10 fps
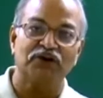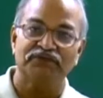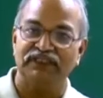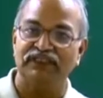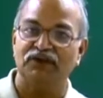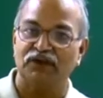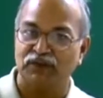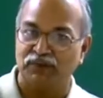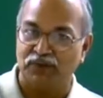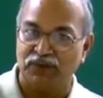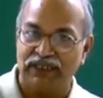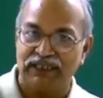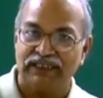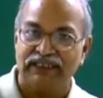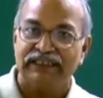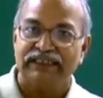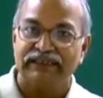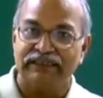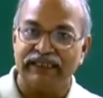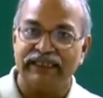of the North Pole,
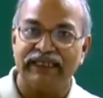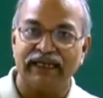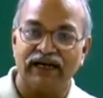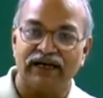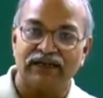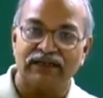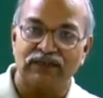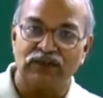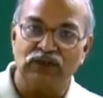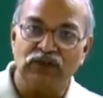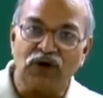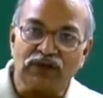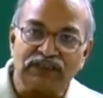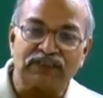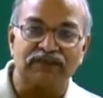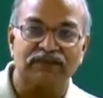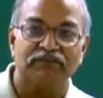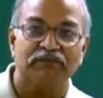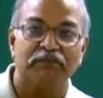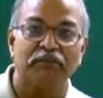they are not
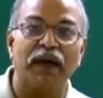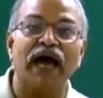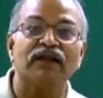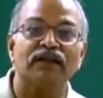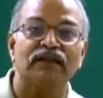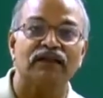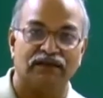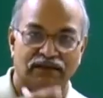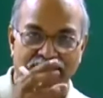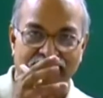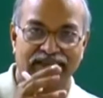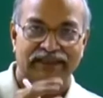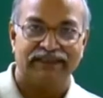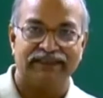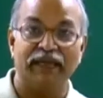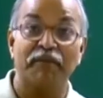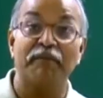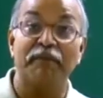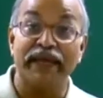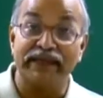parallel, they
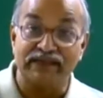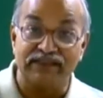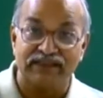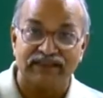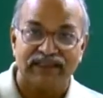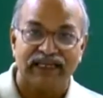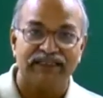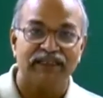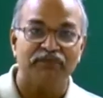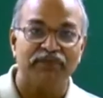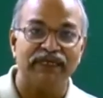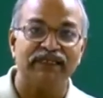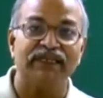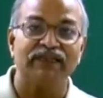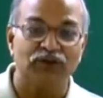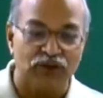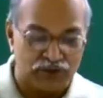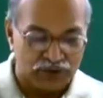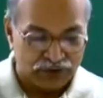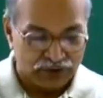bend, and they bend and
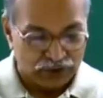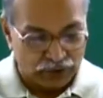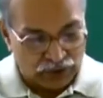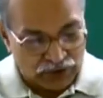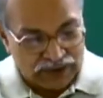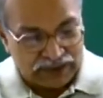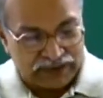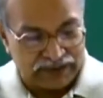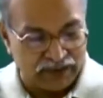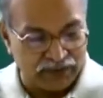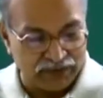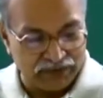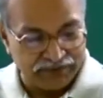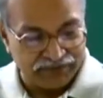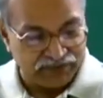go towards the other pole.